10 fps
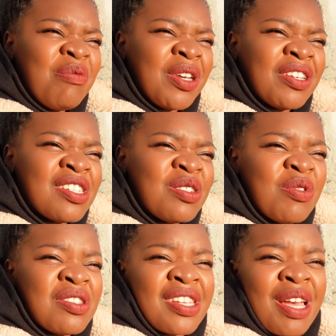because she
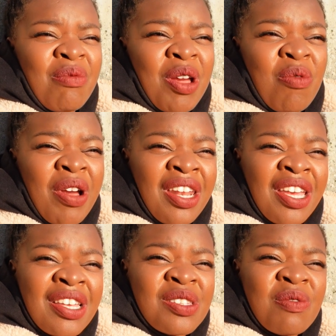wasn't at my
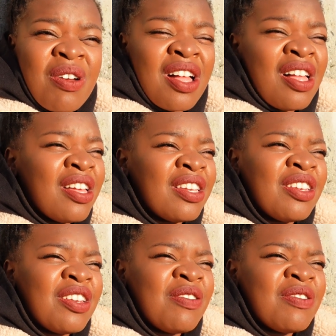wedding as well. And
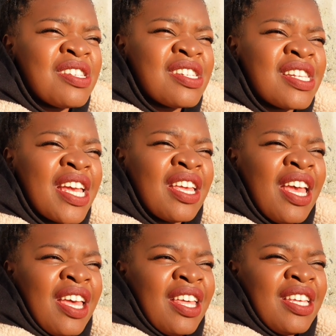you know, it's just like
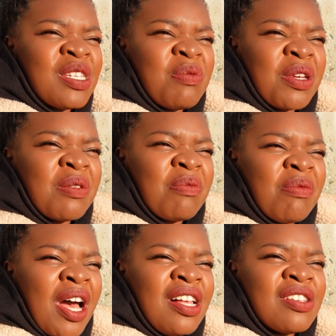these big
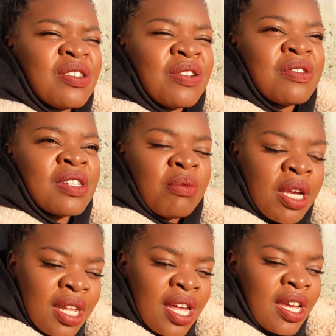milestones in
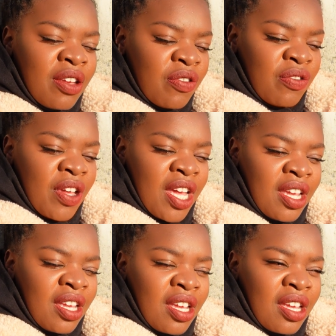my life,
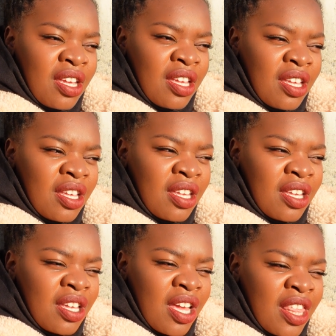I
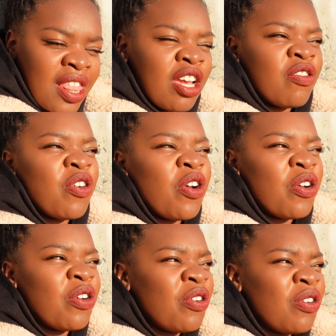think of
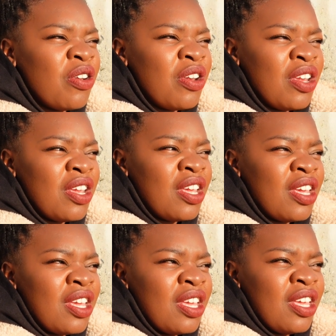her,
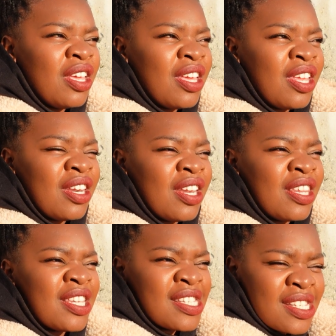
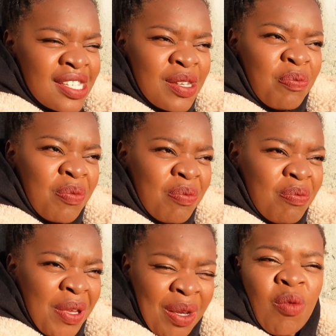and this is a
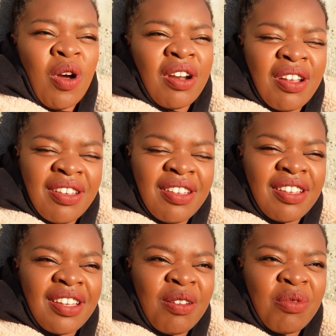big one.
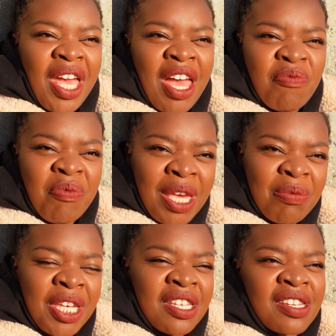I mean, I have
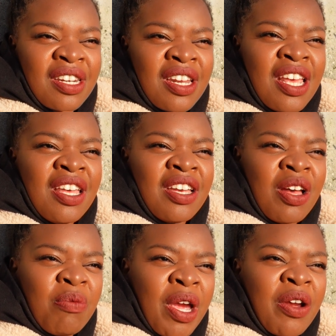babies and
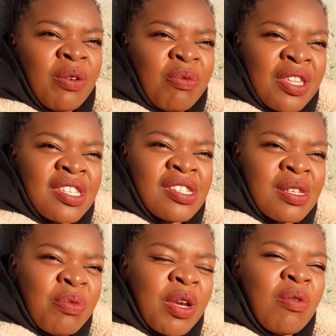got married, but this
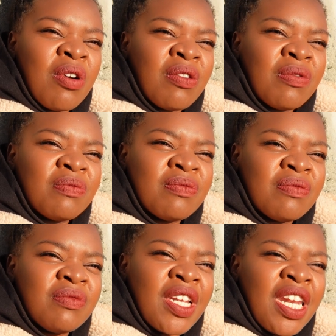is a big one.
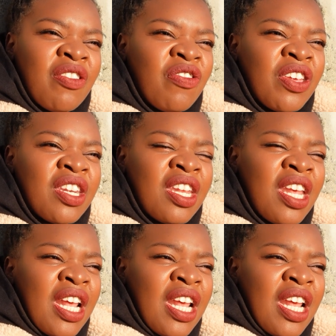And if it